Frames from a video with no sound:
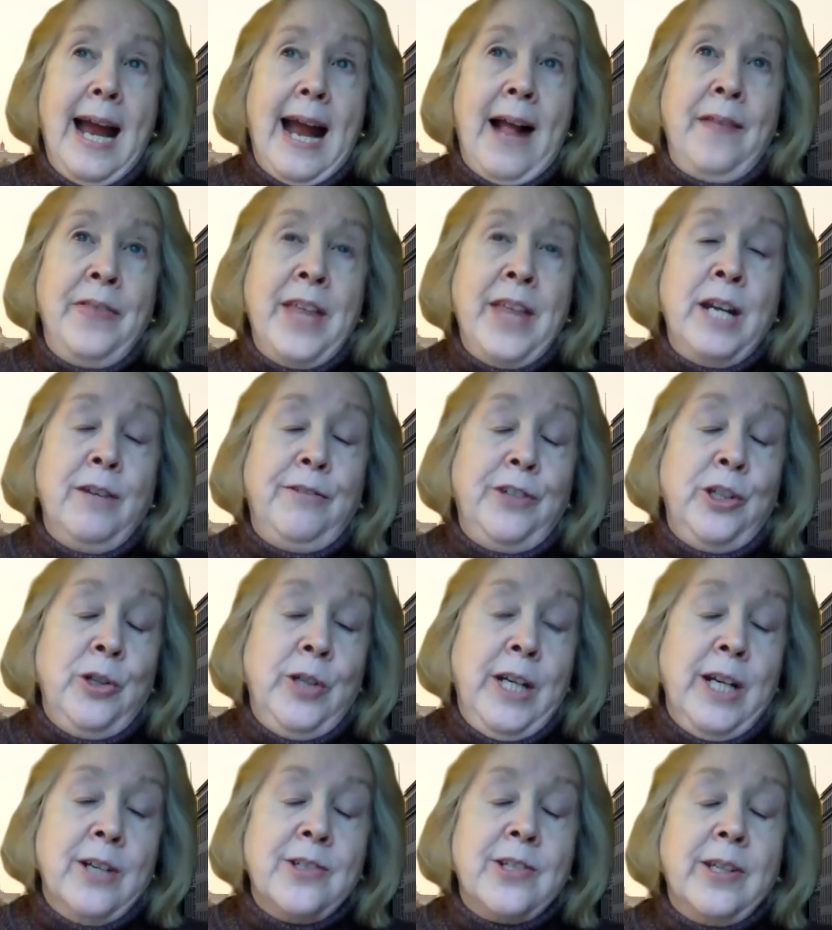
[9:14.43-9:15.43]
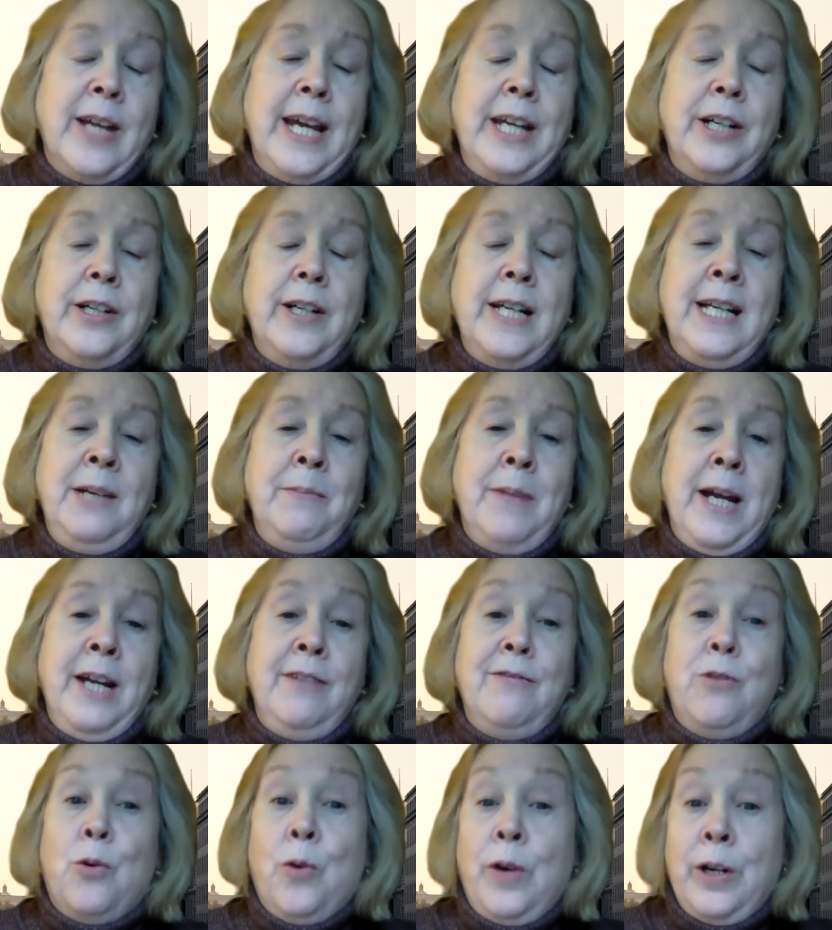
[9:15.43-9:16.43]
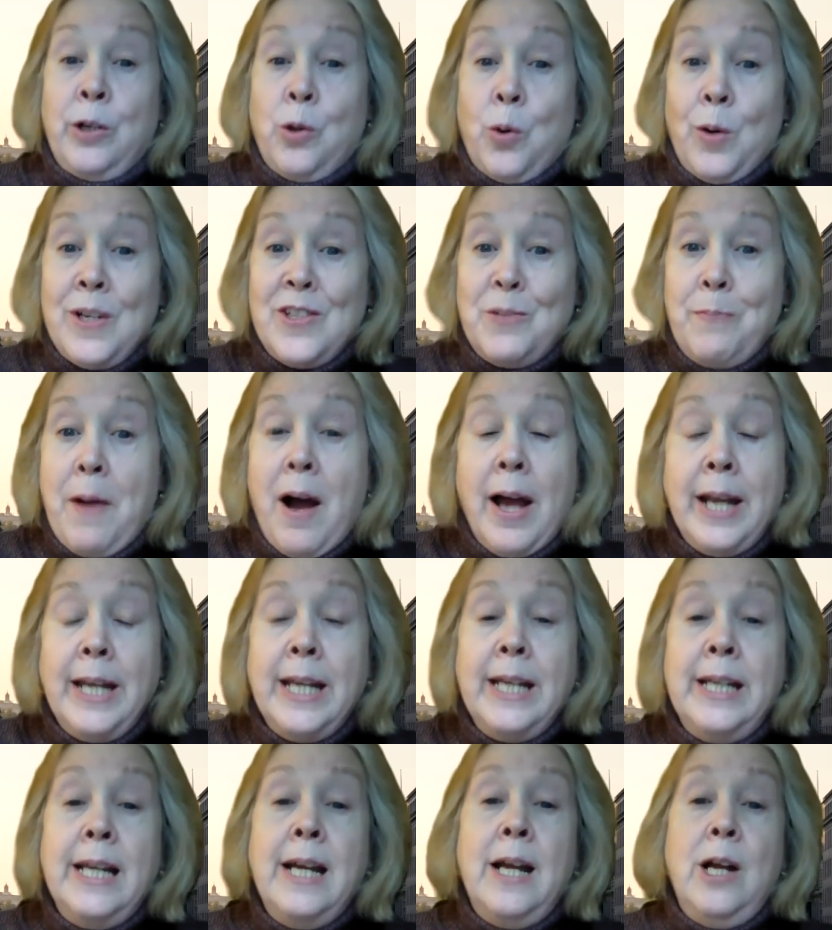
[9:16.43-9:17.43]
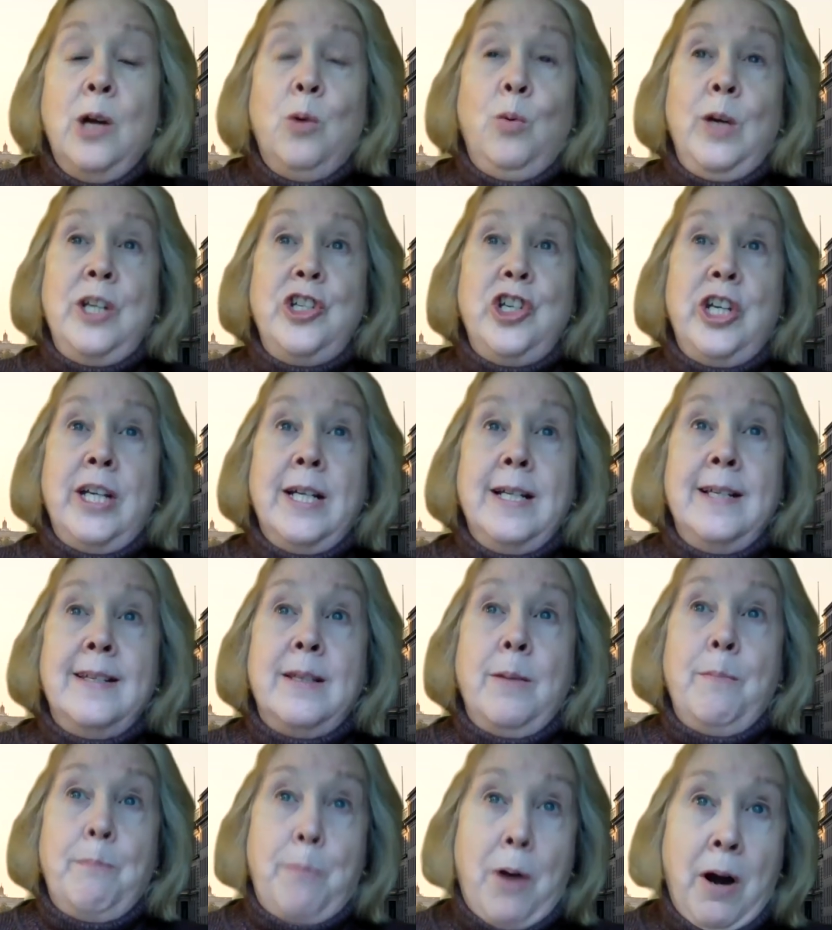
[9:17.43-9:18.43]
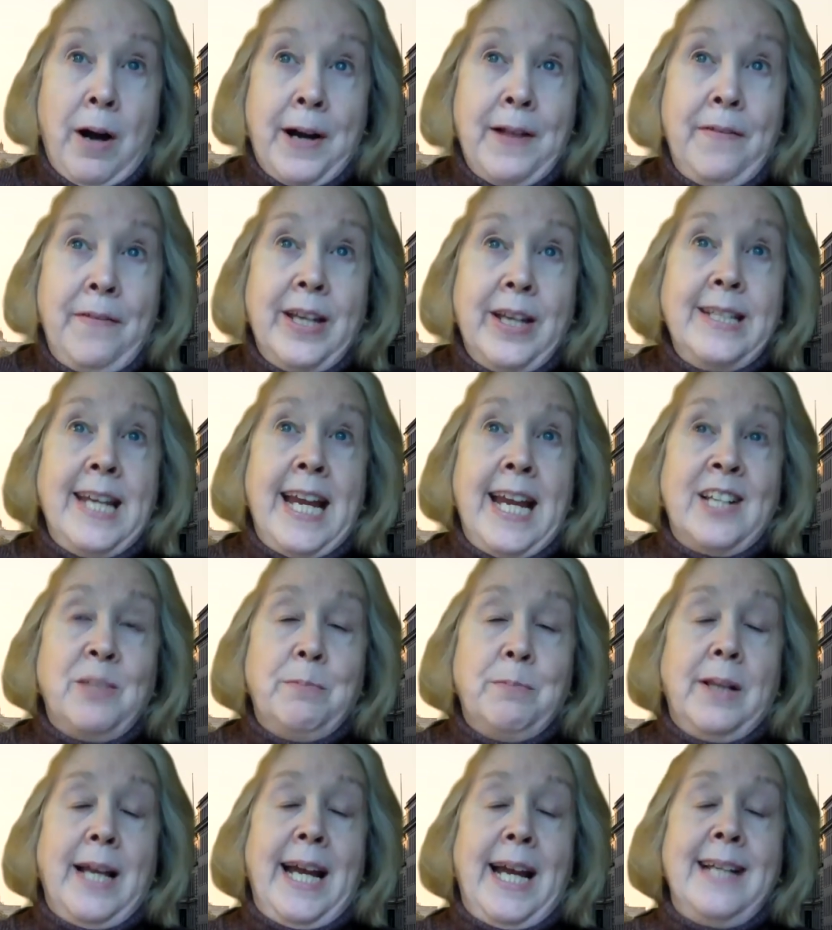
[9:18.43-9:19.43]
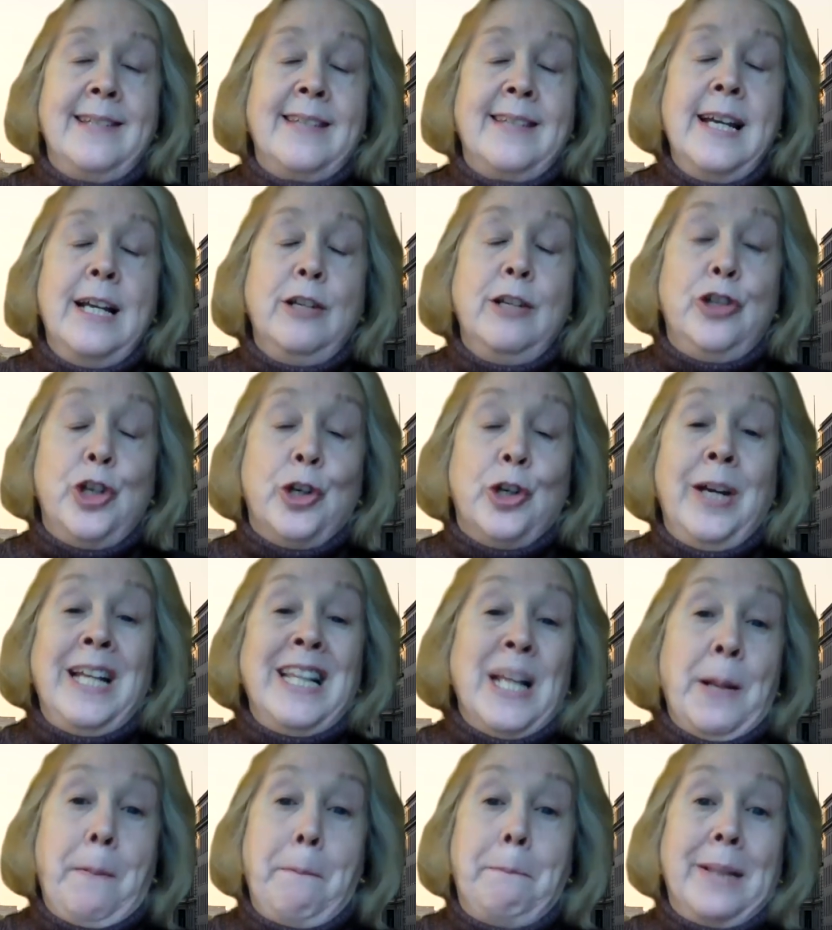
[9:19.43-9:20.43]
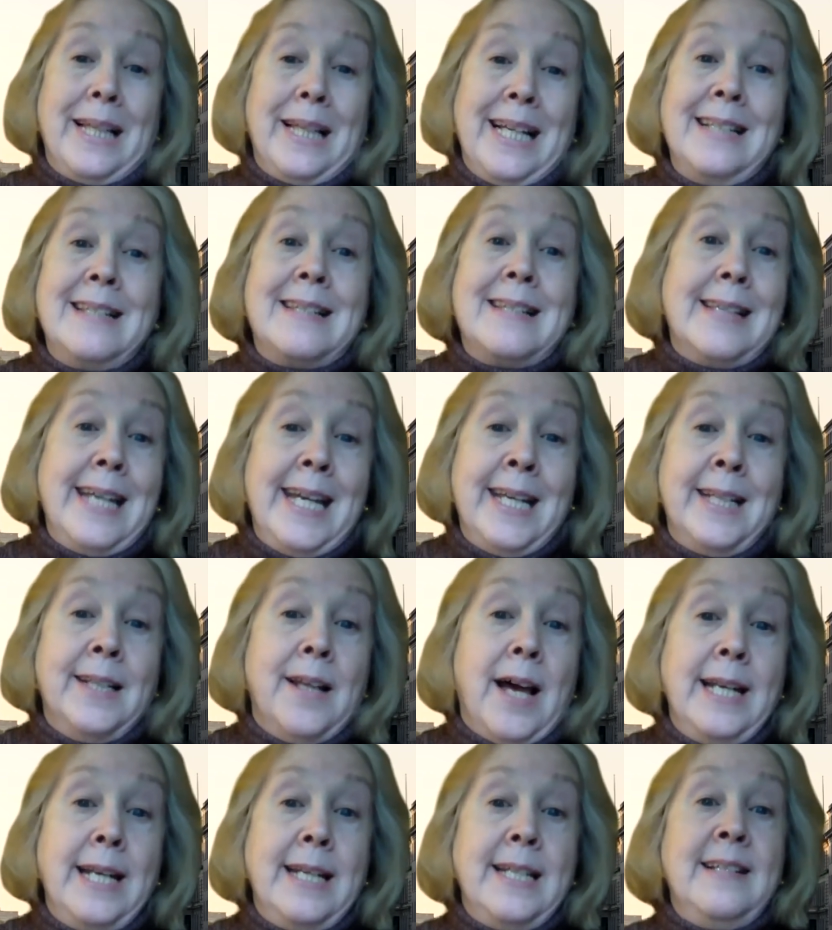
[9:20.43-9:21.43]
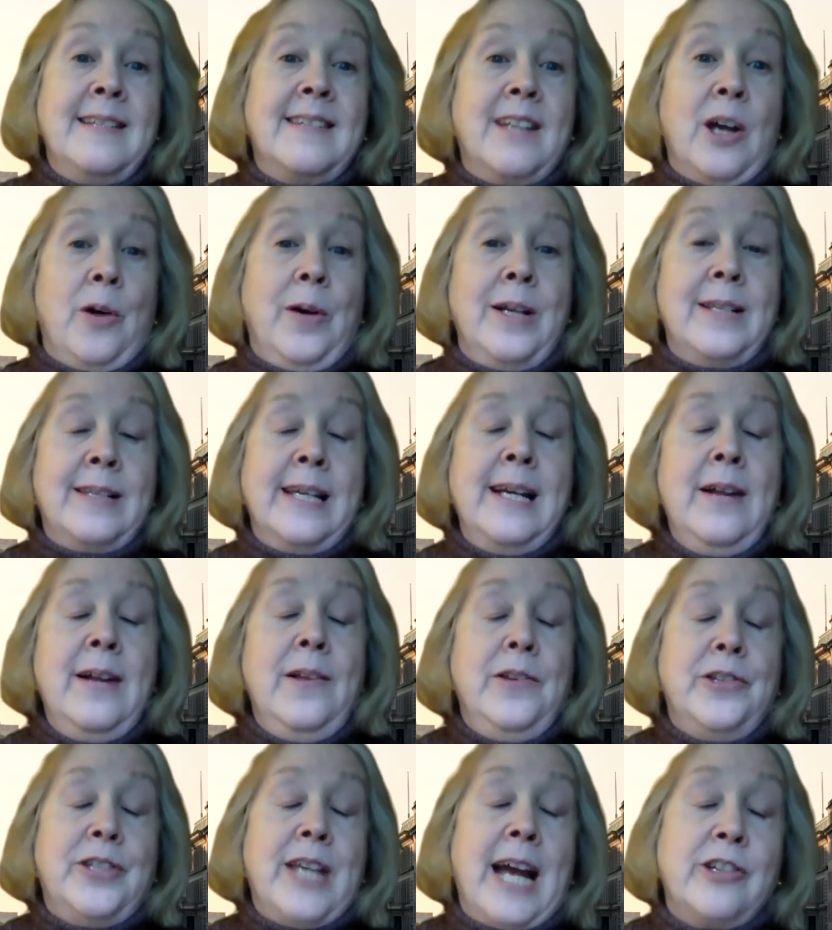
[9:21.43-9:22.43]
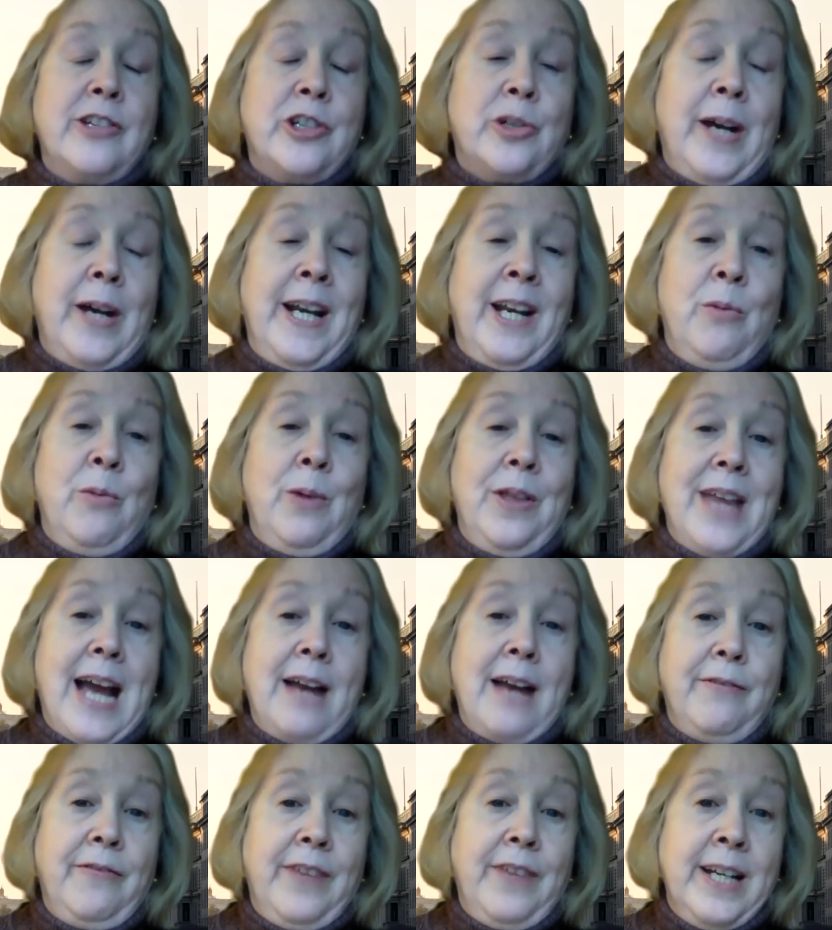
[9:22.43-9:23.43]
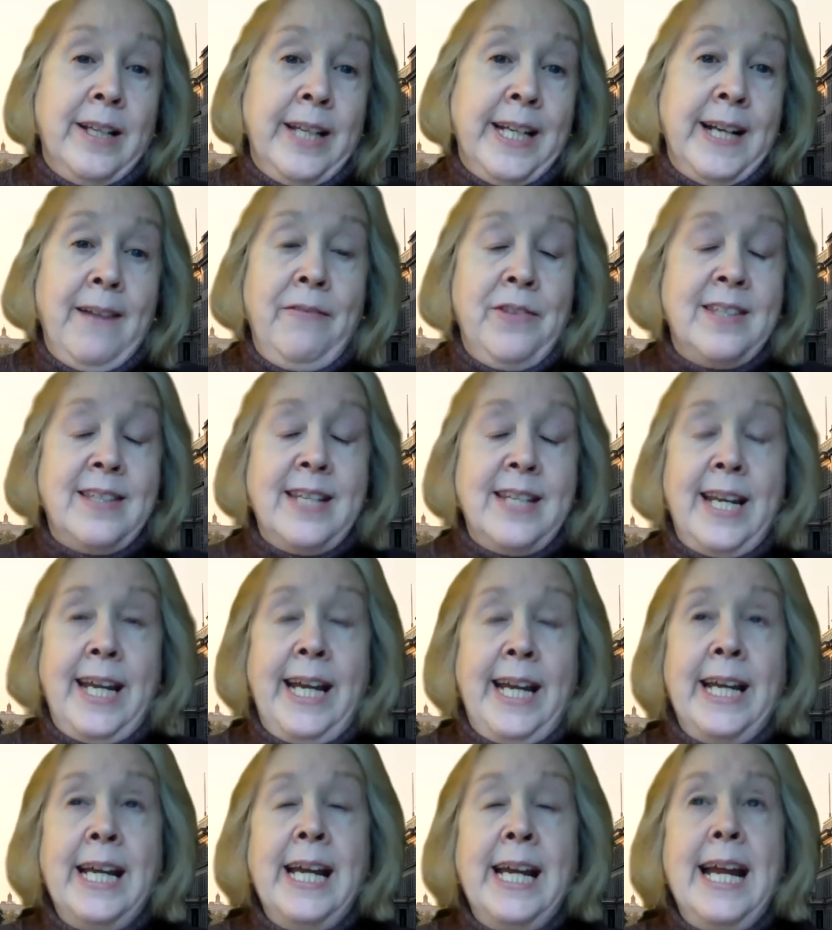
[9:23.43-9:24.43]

And then a few years later, he made Foreign Correspondent, which is part of it takes place during the Blitz in London. So it's saturated with that feeling of the city.